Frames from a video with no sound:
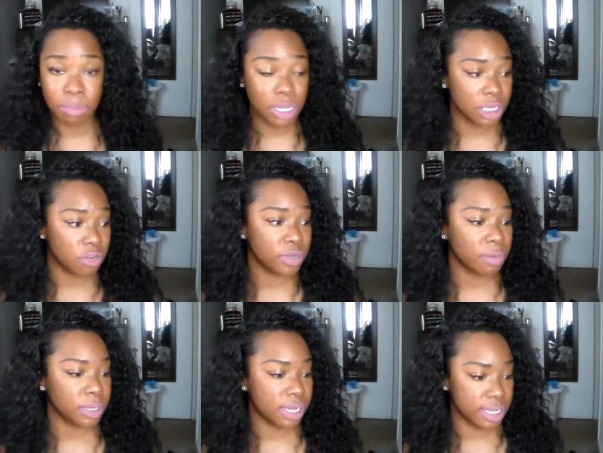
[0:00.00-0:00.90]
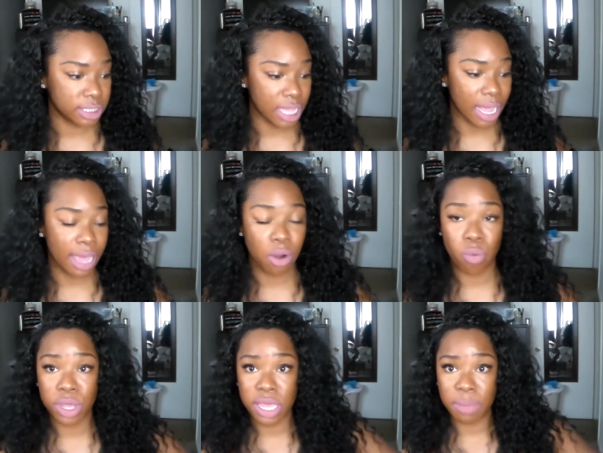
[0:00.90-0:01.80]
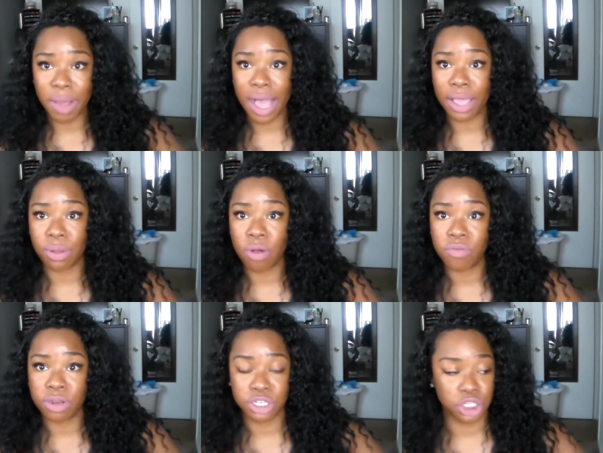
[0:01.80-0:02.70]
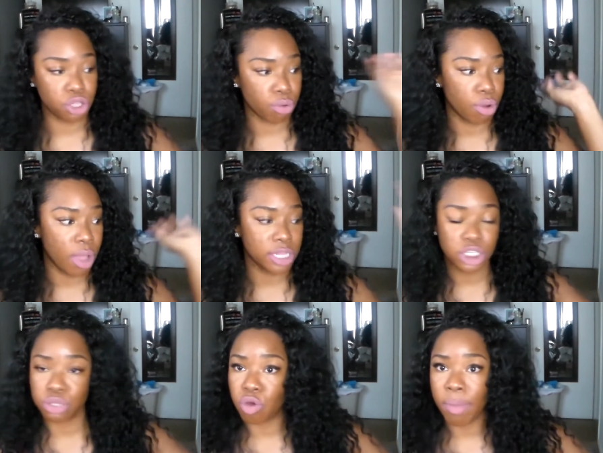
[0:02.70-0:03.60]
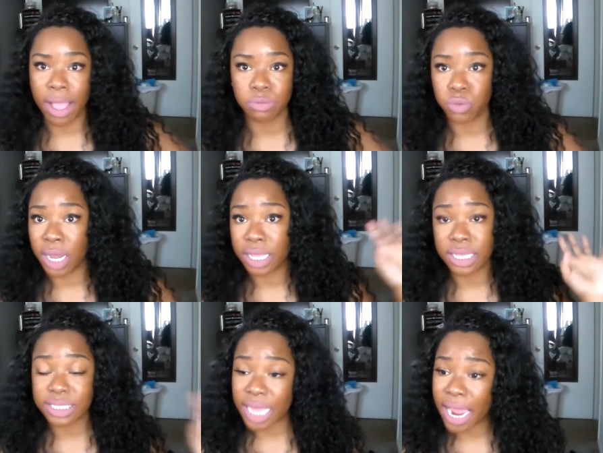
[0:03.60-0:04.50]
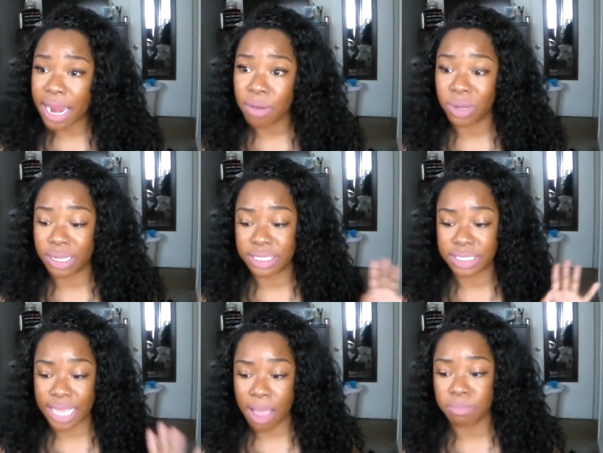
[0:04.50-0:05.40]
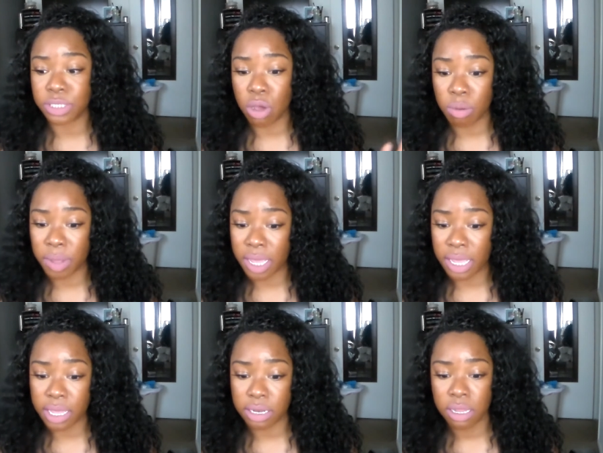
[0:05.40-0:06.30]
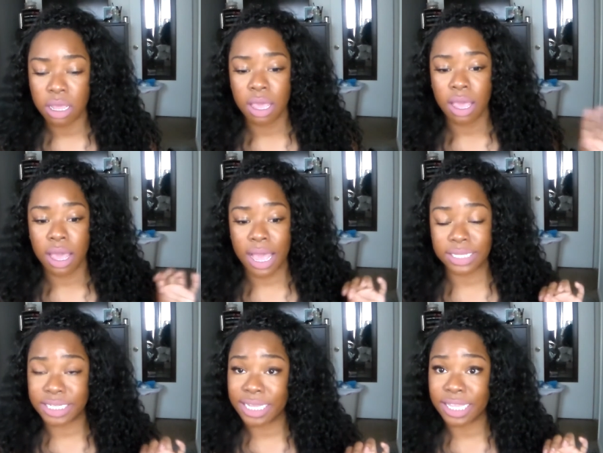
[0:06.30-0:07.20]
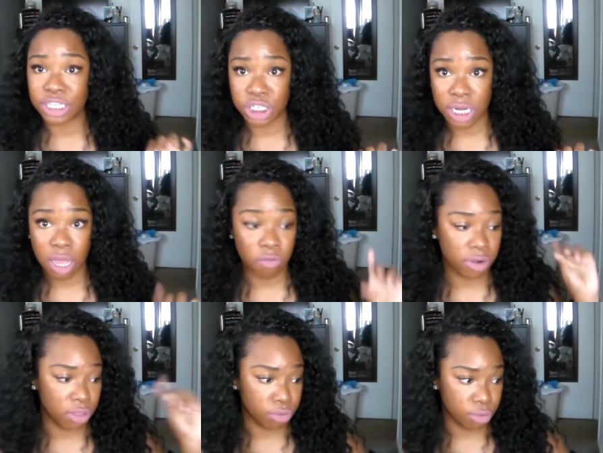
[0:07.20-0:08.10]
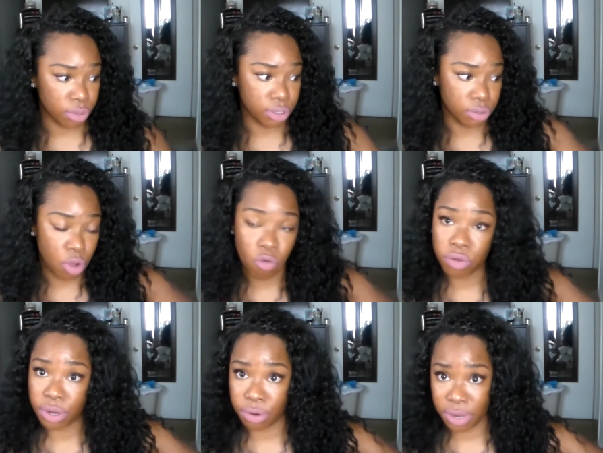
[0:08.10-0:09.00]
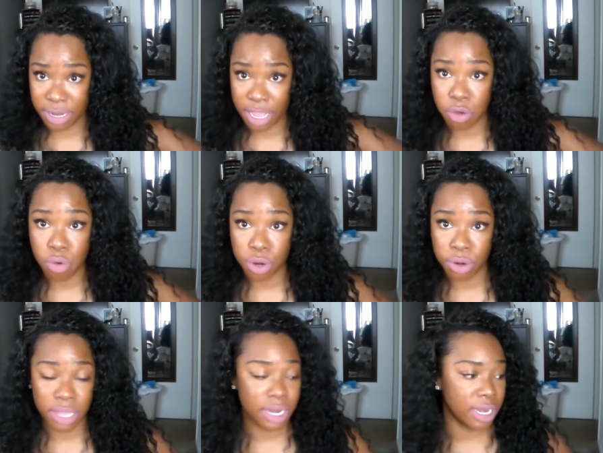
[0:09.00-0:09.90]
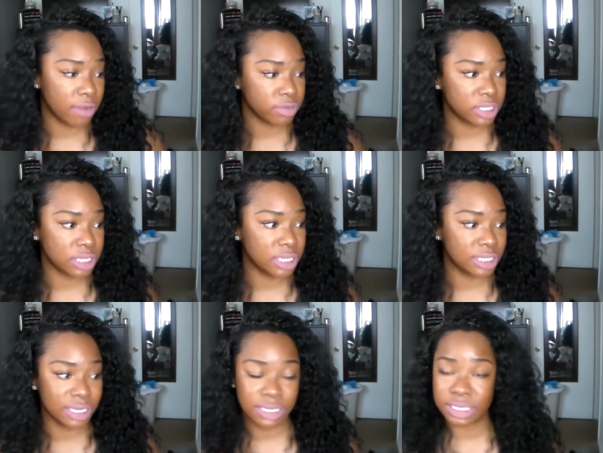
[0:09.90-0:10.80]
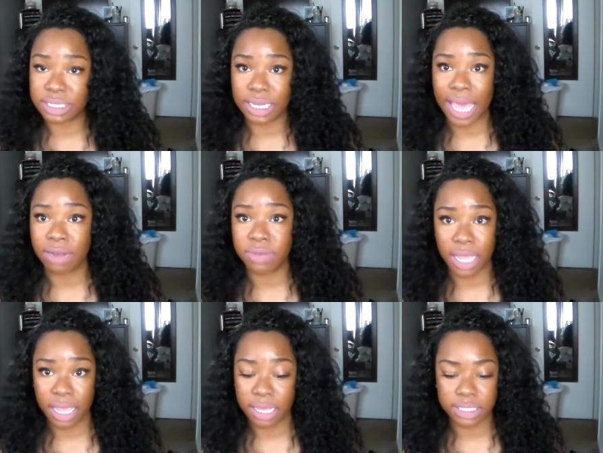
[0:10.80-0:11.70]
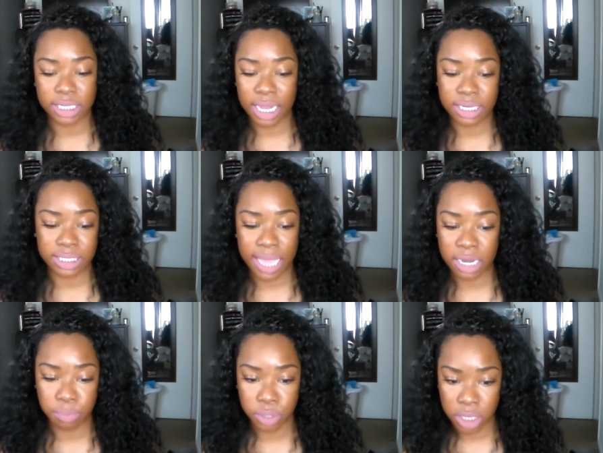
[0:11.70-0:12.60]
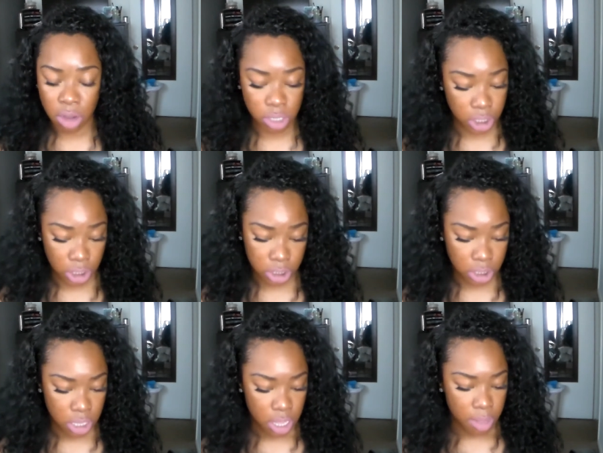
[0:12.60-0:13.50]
I'm looking over there because I got a wig pile over there. Just throw, I just throw my, I, when I get tired, when it's time to go to bed, I take that shit off and I throw it over there in that corner, and it never sees the light of day until I decide to put it on again.